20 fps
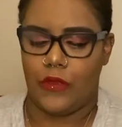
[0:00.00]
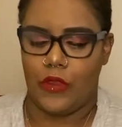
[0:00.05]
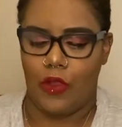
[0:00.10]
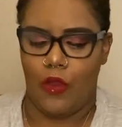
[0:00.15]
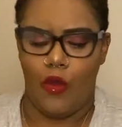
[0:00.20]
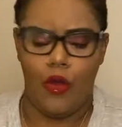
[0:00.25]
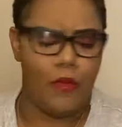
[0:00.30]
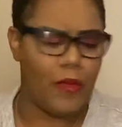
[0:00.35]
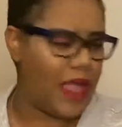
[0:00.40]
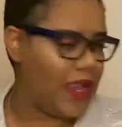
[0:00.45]

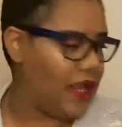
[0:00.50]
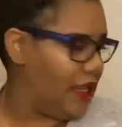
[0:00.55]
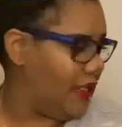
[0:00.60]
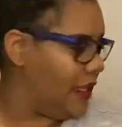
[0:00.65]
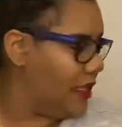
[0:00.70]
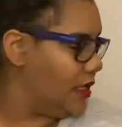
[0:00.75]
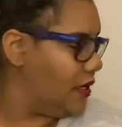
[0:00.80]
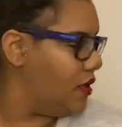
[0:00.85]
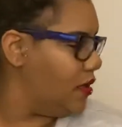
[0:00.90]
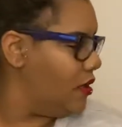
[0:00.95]

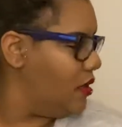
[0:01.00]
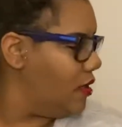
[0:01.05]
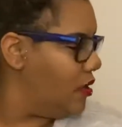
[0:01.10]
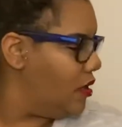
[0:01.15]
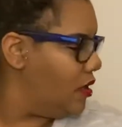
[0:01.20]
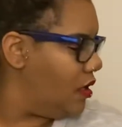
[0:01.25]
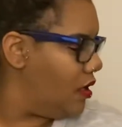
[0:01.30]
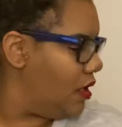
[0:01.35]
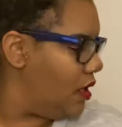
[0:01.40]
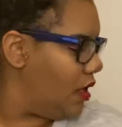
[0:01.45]
lid.
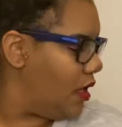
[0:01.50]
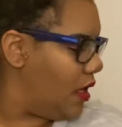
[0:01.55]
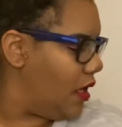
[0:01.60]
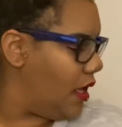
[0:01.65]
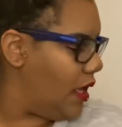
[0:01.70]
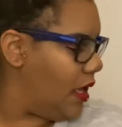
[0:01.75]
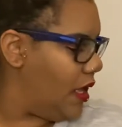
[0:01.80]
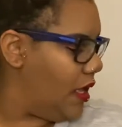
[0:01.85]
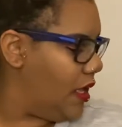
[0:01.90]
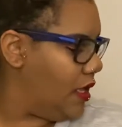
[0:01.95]

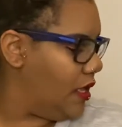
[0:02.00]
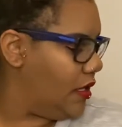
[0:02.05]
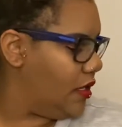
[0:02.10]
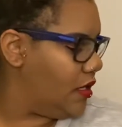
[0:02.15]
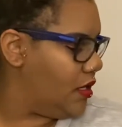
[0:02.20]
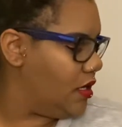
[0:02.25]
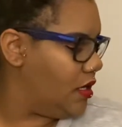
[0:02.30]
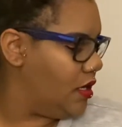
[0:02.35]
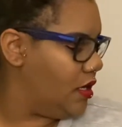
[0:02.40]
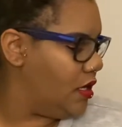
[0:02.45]
And
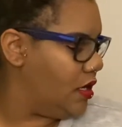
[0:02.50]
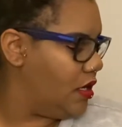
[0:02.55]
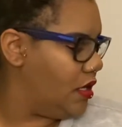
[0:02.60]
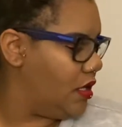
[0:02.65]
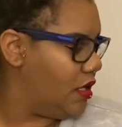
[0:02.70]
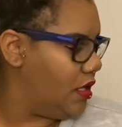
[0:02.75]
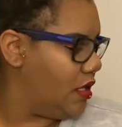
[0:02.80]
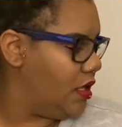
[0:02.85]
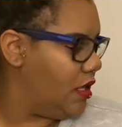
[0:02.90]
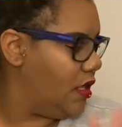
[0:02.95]

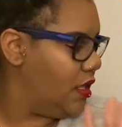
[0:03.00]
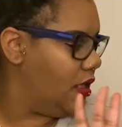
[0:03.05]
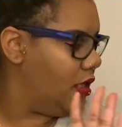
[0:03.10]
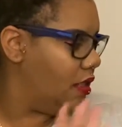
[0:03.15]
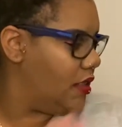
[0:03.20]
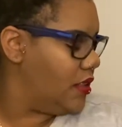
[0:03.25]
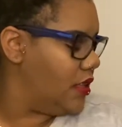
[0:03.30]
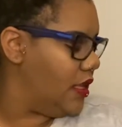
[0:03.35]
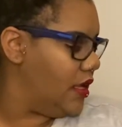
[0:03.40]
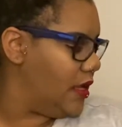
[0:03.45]

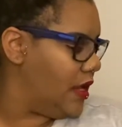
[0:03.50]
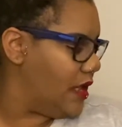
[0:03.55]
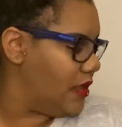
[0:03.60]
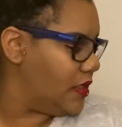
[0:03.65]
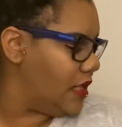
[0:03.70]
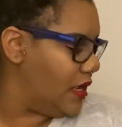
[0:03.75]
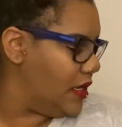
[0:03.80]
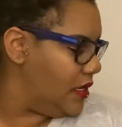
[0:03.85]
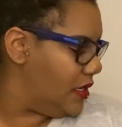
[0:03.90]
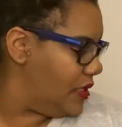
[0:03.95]
then after
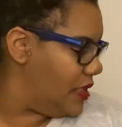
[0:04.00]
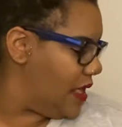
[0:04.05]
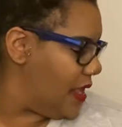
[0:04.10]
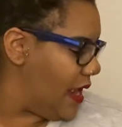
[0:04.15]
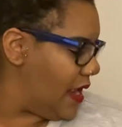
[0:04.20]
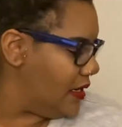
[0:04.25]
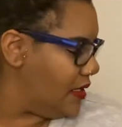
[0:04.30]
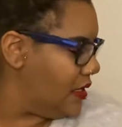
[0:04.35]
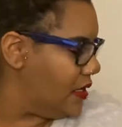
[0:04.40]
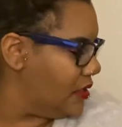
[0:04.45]
I did that, I
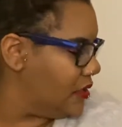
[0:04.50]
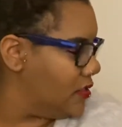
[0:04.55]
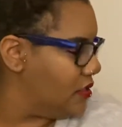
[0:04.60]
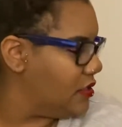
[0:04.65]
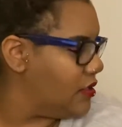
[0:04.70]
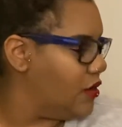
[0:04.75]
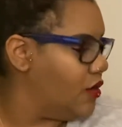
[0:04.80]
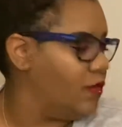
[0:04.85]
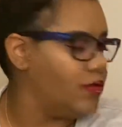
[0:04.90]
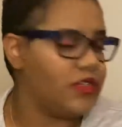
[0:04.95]
did
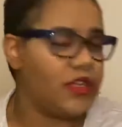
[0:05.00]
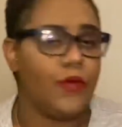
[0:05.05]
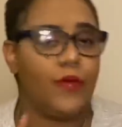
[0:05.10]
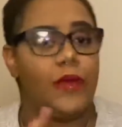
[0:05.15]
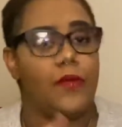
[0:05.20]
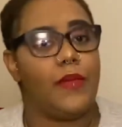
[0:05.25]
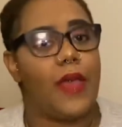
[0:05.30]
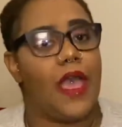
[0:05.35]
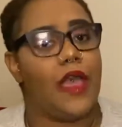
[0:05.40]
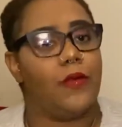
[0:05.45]
conceal, which I went
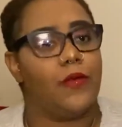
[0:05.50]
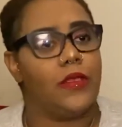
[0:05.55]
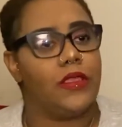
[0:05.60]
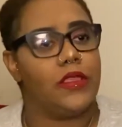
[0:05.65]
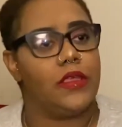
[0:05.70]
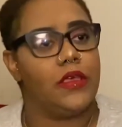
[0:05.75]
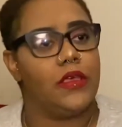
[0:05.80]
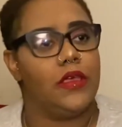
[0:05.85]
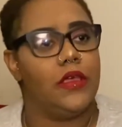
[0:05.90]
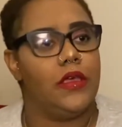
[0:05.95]
back with
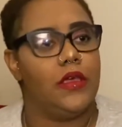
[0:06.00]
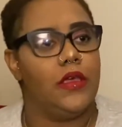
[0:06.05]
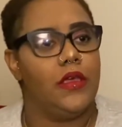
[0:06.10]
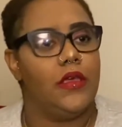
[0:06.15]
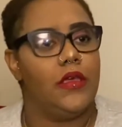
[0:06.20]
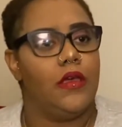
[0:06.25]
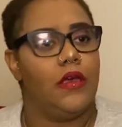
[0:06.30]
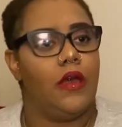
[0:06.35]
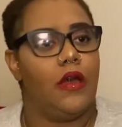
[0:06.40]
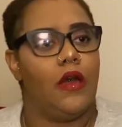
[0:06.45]
the,
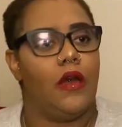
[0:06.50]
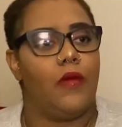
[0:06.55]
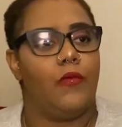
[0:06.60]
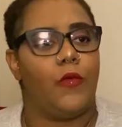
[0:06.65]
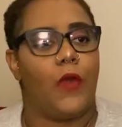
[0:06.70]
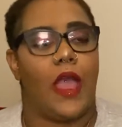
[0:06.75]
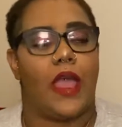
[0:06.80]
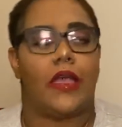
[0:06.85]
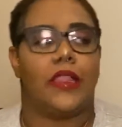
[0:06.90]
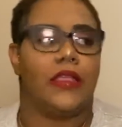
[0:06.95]

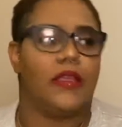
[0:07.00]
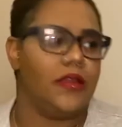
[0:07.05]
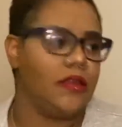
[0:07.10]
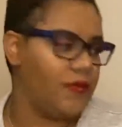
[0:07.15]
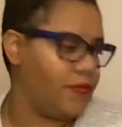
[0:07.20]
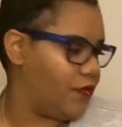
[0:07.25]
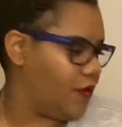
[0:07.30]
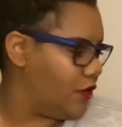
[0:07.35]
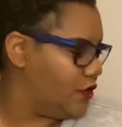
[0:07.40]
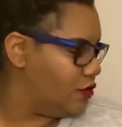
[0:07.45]
where I cleaned
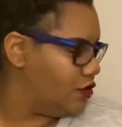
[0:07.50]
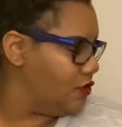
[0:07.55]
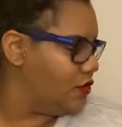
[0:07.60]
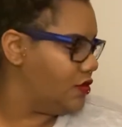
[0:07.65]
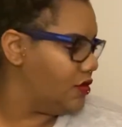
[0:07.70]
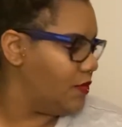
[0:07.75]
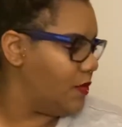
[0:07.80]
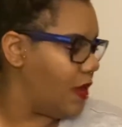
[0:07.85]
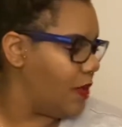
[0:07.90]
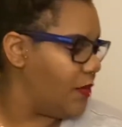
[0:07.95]
up first
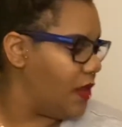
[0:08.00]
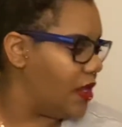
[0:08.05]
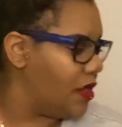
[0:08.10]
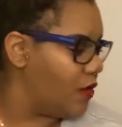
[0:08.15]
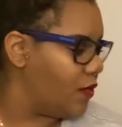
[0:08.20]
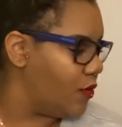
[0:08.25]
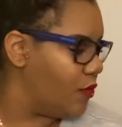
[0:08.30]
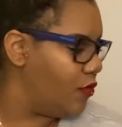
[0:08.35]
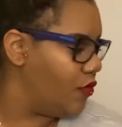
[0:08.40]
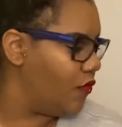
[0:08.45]
using my makeup
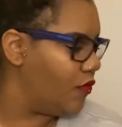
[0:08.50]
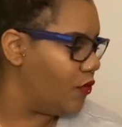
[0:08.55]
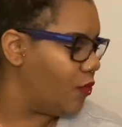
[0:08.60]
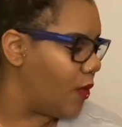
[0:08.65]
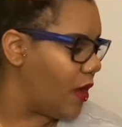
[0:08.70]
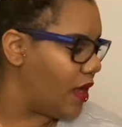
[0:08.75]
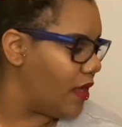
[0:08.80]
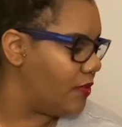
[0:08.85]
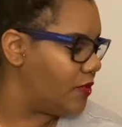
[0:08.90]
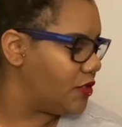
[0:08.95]
remover
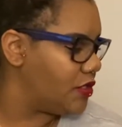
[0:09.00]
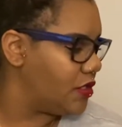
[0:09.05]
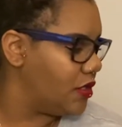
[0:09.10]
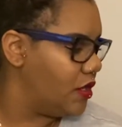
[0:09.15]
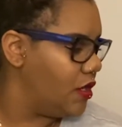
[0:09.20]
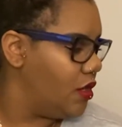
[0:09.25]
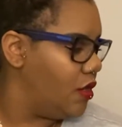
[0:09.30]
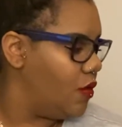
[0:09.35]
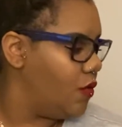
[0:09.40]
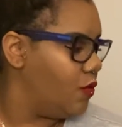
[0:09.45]
wipes,
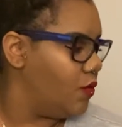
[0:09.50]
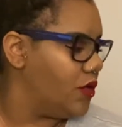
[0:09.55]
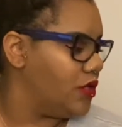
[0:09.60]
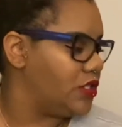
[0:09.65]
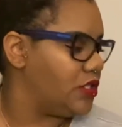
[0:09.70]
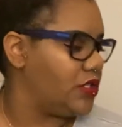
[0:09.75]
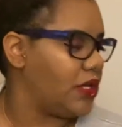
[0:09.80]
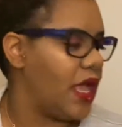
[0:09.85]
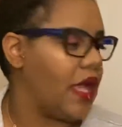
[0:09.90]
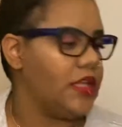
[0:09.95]
which
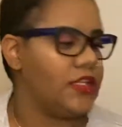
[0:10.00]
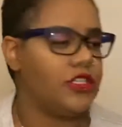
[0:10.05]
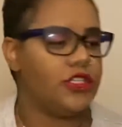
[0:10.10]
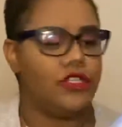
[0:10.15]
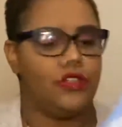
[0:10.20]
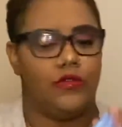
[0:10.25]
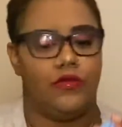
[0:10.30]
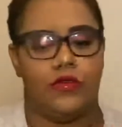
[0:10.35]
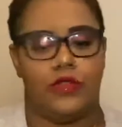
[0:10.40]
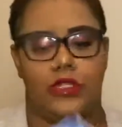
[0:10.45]
I just
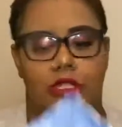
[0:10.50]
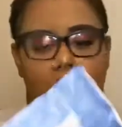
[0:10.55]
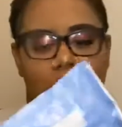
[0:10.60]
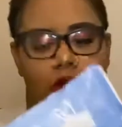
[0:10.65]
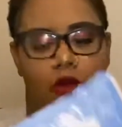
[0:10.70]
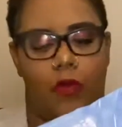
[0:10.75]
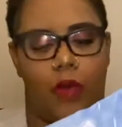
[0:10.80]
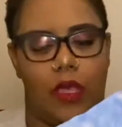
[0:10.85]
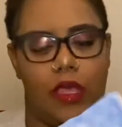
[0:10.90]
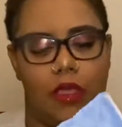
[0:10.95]
used the
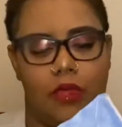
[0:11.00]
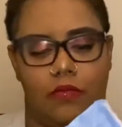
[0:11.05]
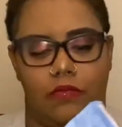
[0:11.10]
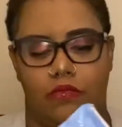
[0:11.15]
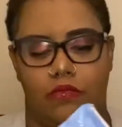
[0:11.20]
Equate